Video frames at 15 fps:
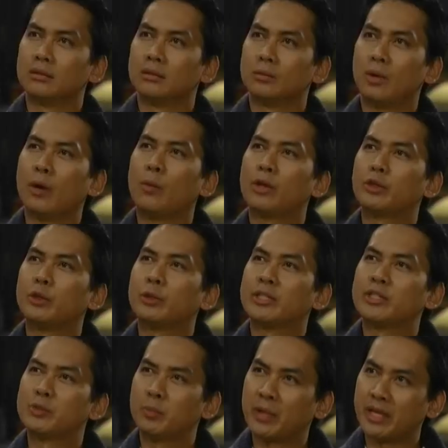Well, I want you to
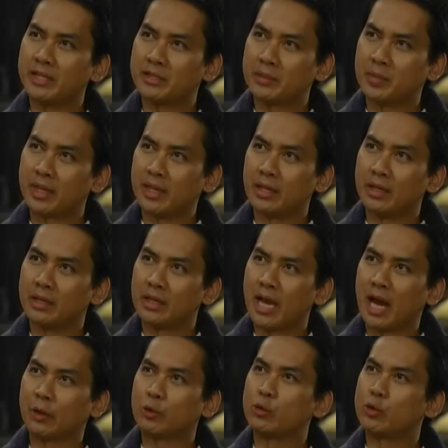explain to me how
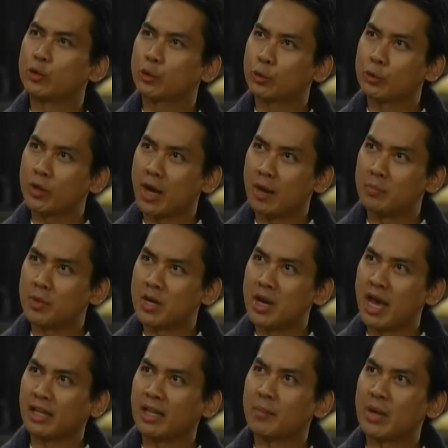you screwed up and
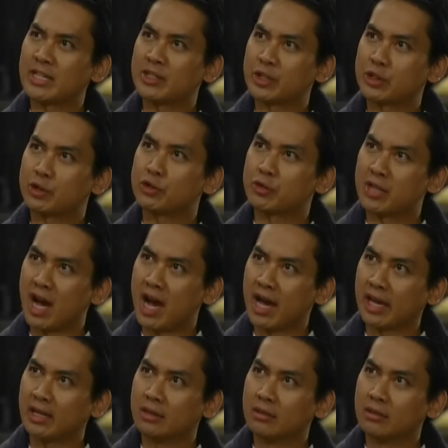let my sister die.